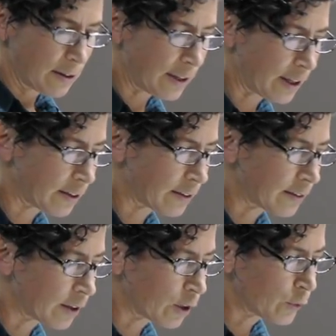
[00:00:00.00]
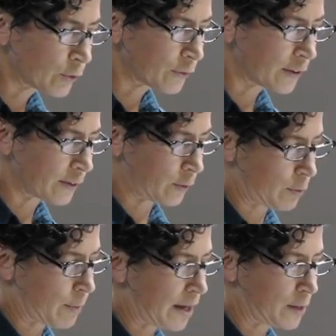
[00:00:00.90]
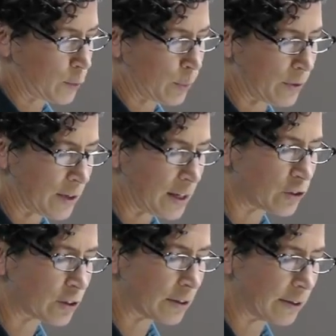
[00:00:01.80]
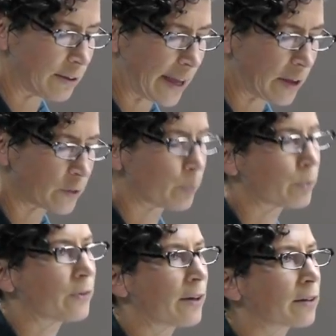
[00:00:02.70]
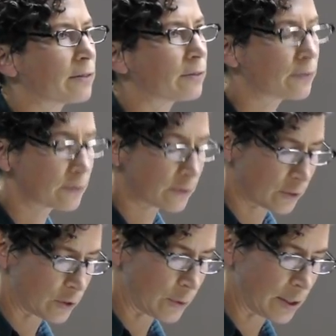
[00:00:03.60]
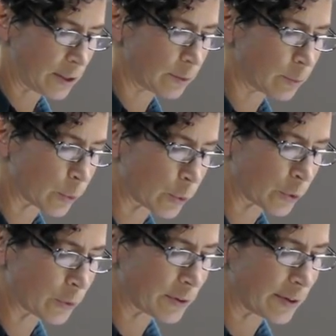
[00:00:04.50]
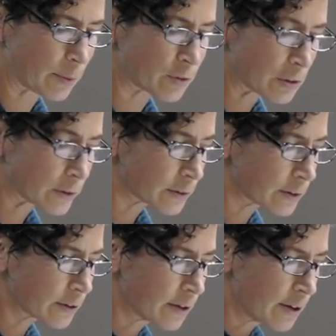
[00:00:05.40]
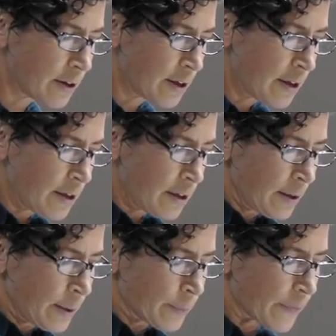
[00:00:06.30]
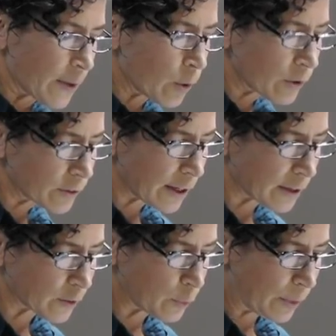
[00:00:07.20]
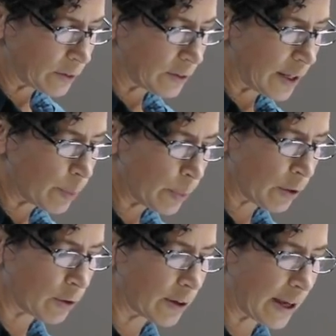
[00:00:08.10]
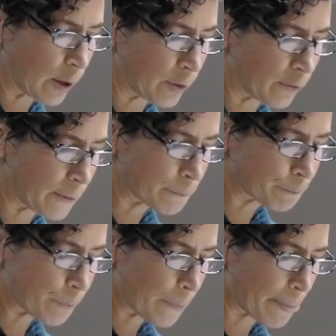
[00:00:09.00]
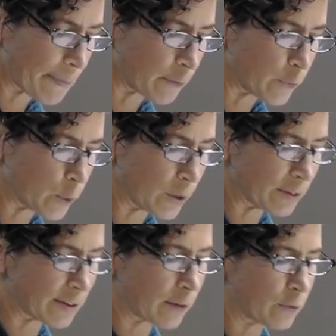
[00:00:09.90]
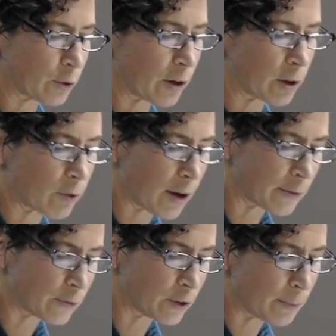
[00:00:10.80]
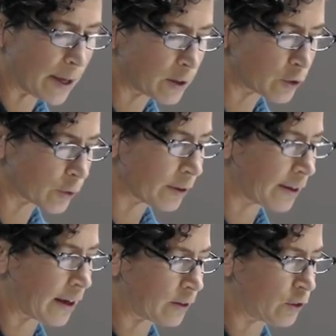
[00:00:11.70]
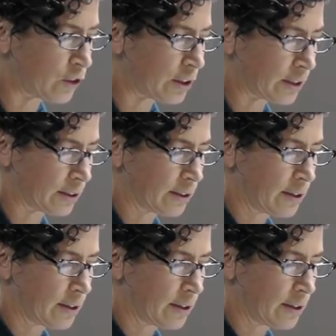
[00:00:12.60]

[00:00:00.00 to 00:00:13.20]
yet its elusiveness remained potentially counterproductive to any broader reception. There was an unexpected epilogue, however. A few weeks after I arrived in Mandurah last year,